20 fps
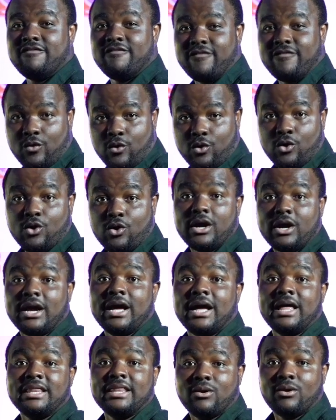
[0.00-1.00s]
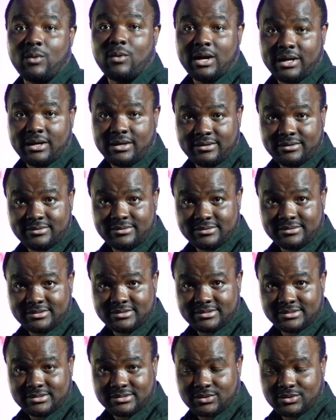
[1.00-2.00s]
4, and the 1.
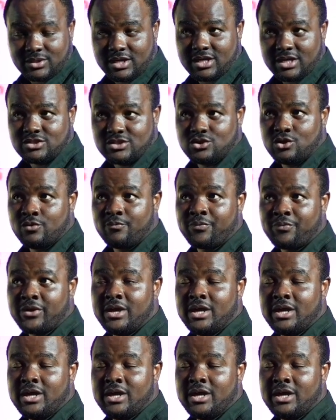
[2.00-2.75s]
Okay, so